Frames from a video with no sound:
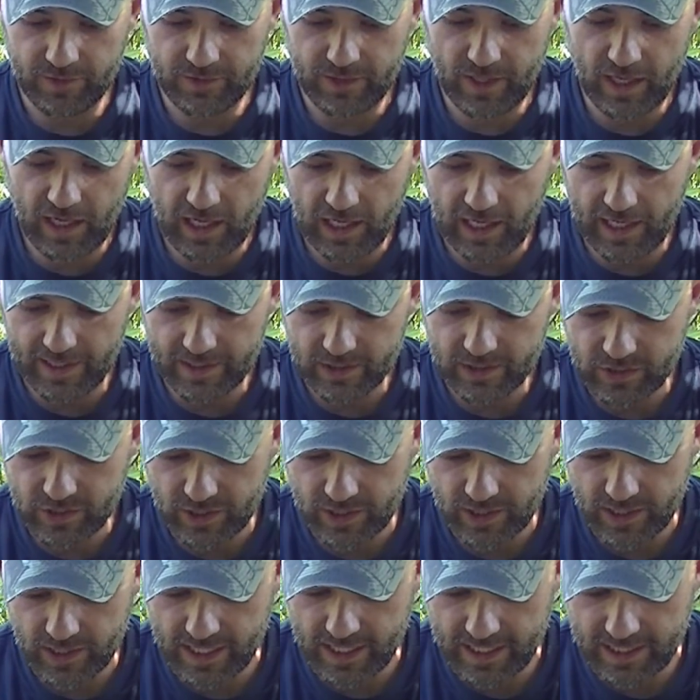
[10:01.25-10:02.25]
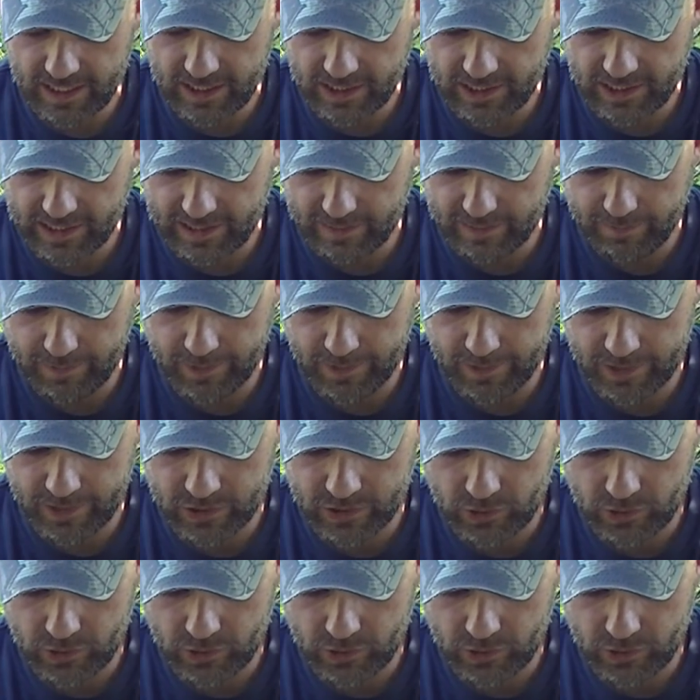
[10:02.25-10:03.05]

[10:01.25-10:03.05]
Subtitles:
your notch, and then you're going to push